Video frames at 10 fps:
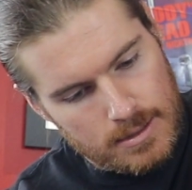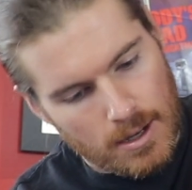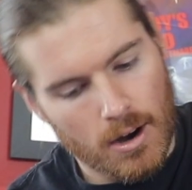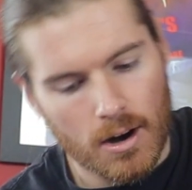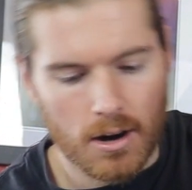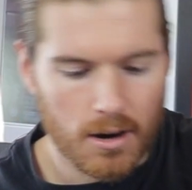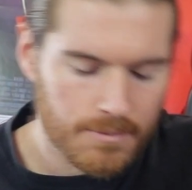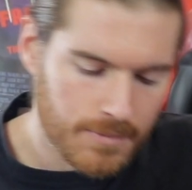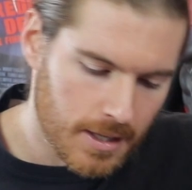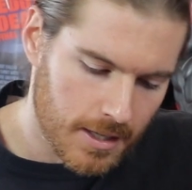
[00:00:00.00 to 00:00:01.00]

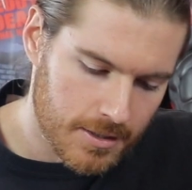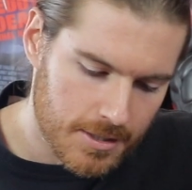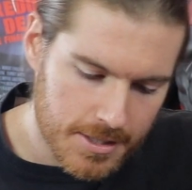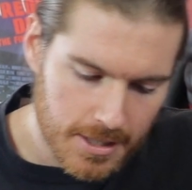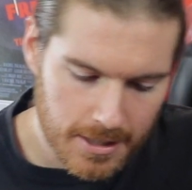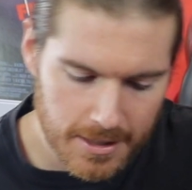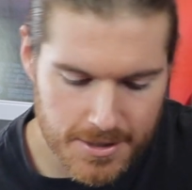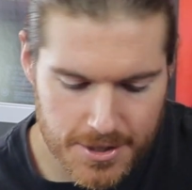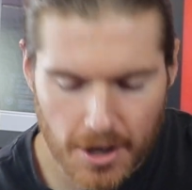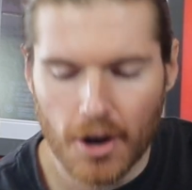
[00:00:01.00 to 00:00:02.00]
Oh man, you didn't.
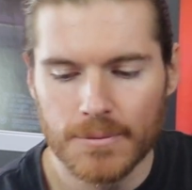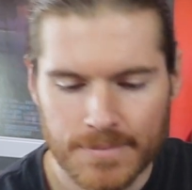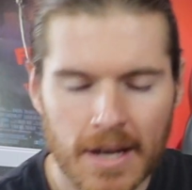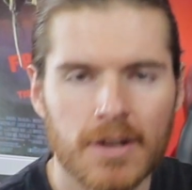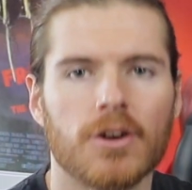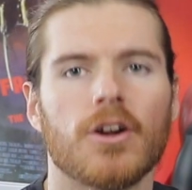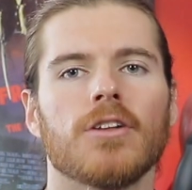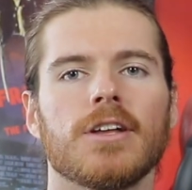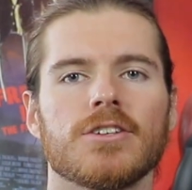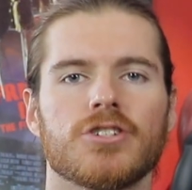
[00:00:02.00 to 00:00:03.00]
So, not
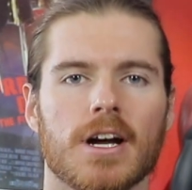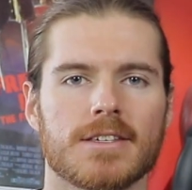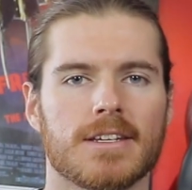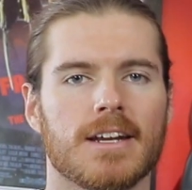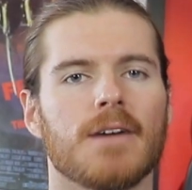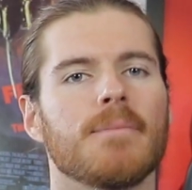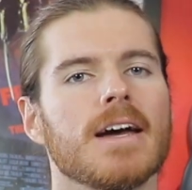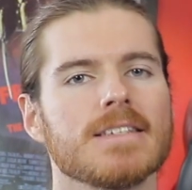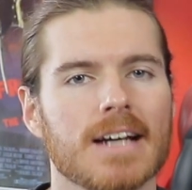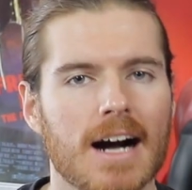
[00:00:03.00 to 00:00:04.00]
only is Justin an
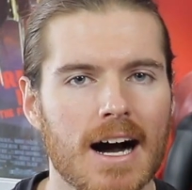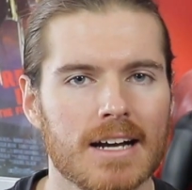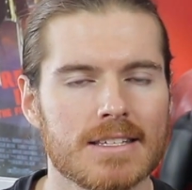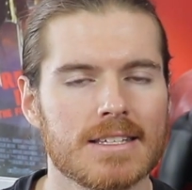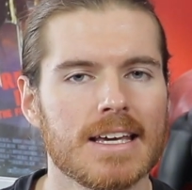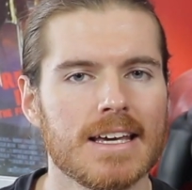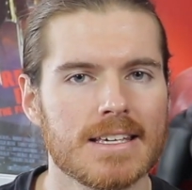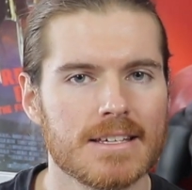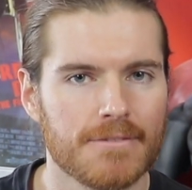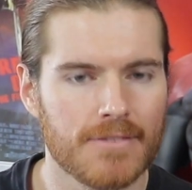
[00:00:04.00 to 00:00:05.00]
amazing artist, he
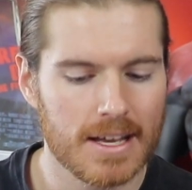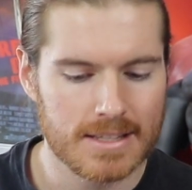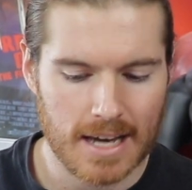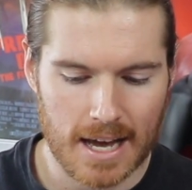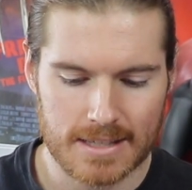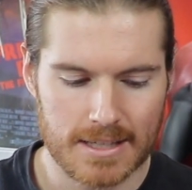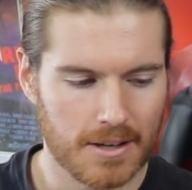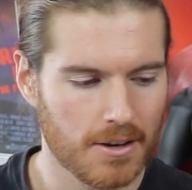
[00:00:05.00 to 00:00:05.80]
is a fantastic